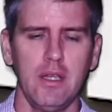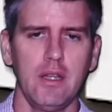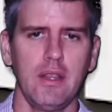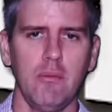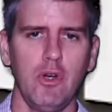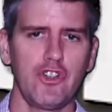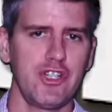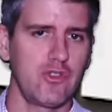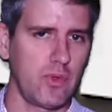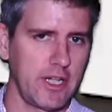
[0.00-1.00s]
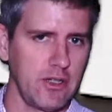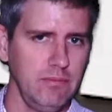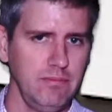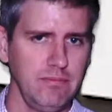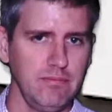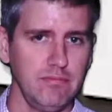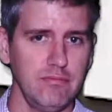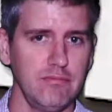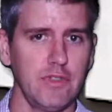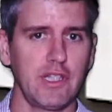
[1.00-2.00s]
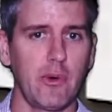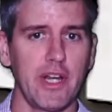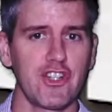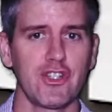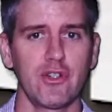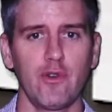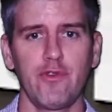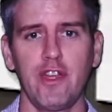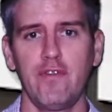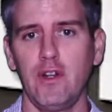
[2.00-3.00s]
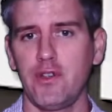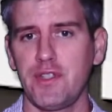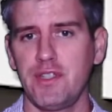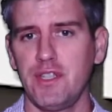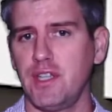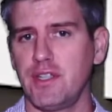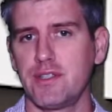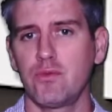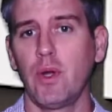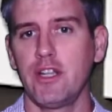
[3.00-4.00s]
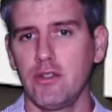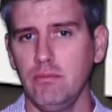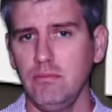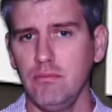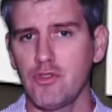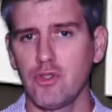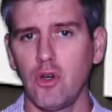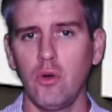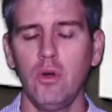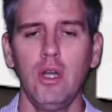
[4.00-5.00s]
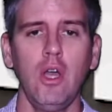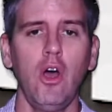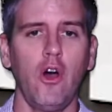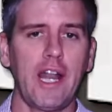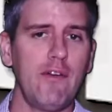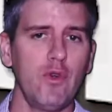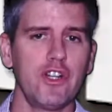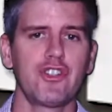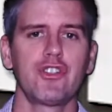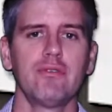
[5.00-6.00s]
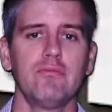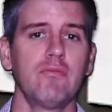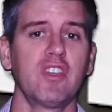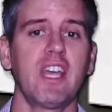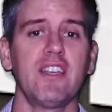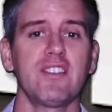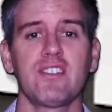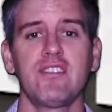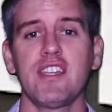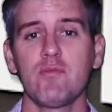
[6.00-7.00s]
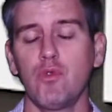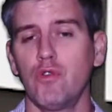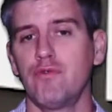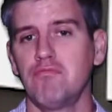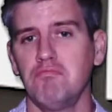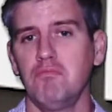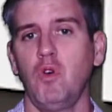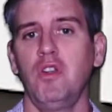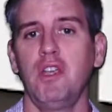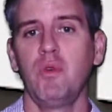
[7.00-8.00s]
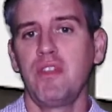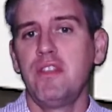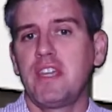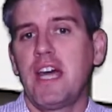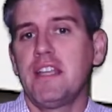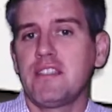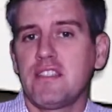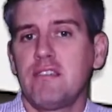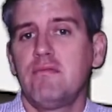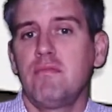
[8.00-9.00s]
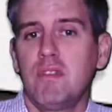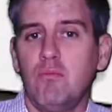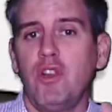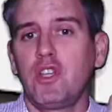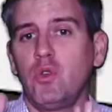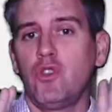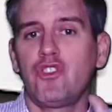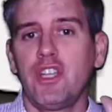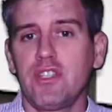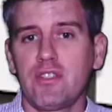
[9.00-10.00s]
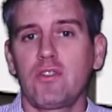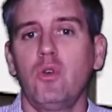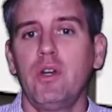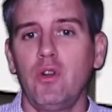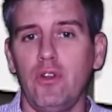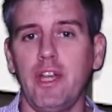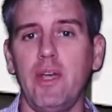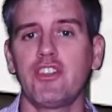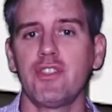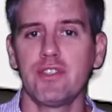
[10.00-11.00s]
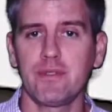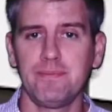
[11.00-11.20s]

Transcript: Their motion is random. The direction of their velocity is random. So on average, the gas doesn't move. Only within the gas, the molecules just go in all directions.